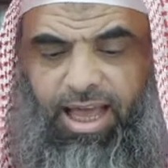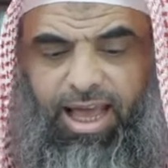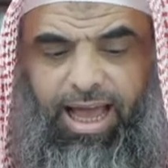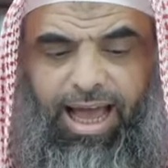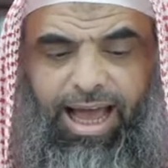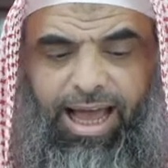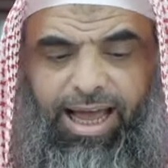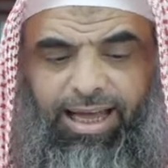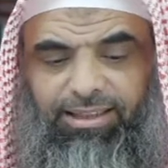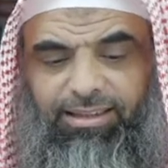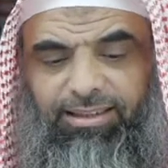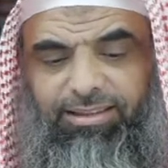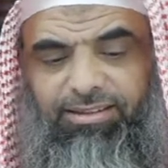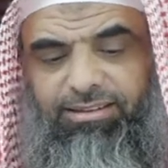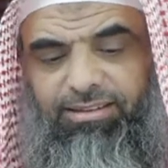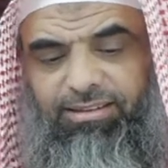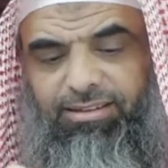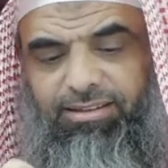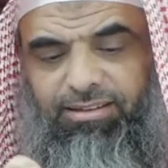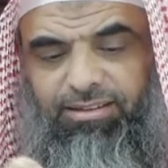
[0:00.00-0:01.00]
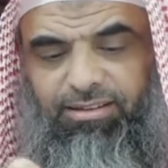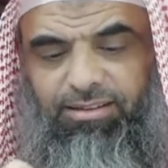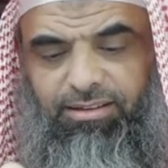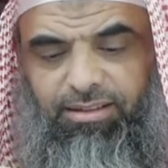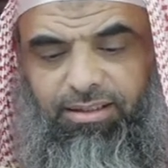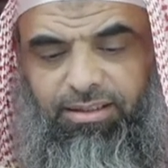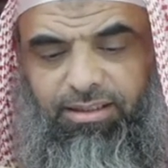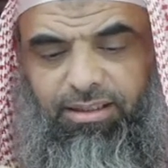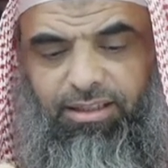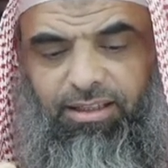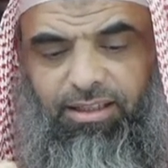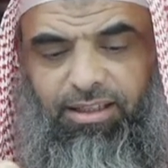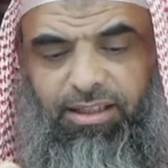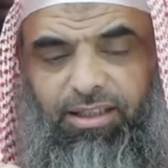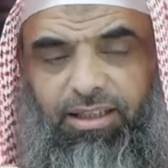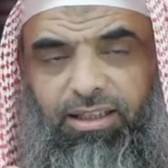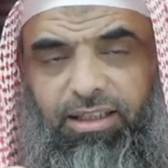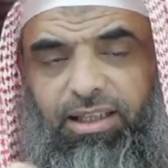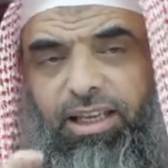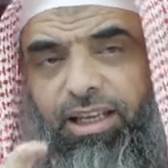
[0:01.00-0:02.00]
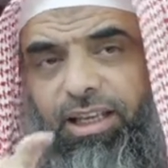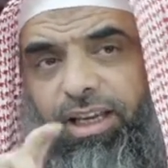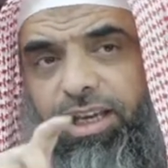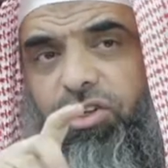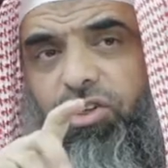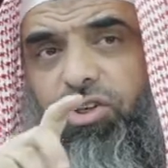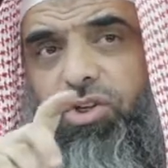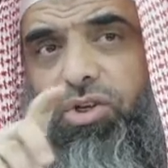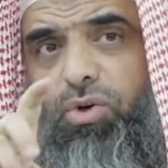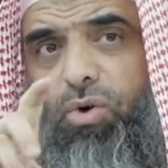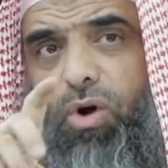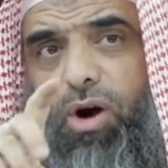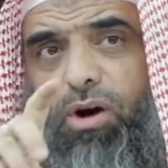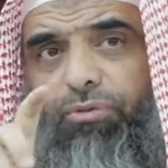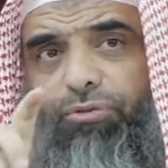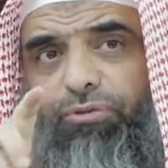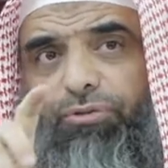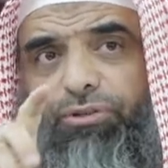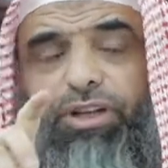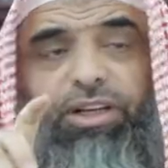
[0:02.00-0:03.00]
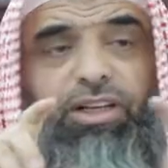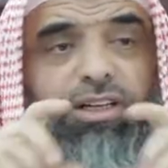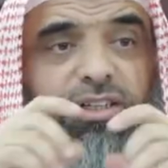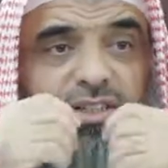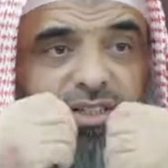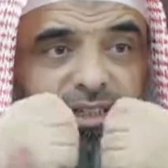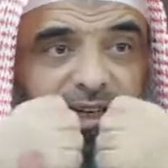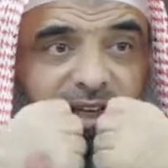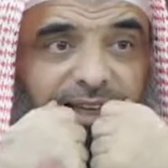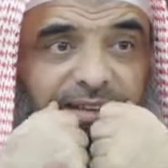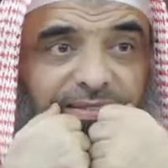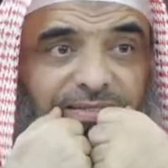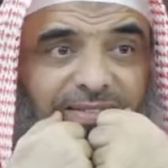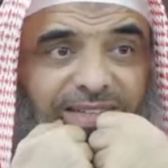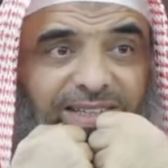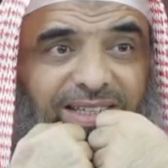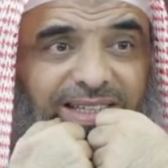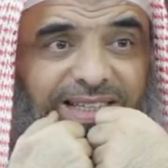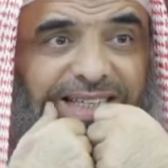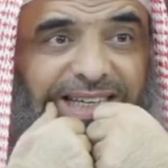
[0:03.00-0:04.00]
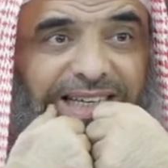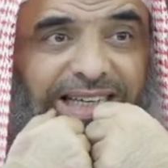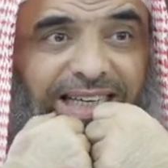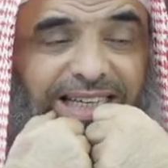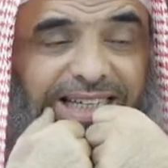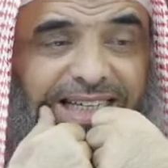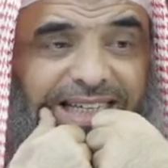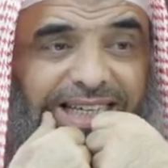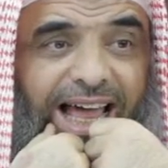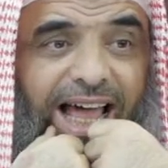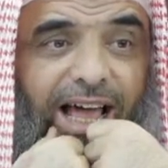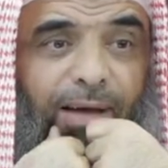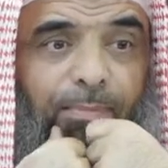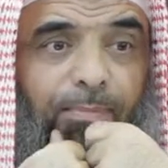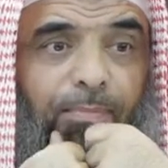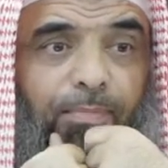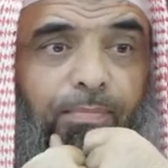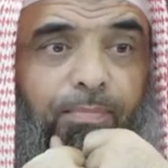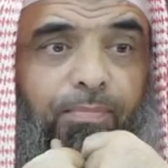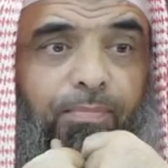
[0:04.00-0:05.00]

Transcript: and the issue of freeing slaves in Islam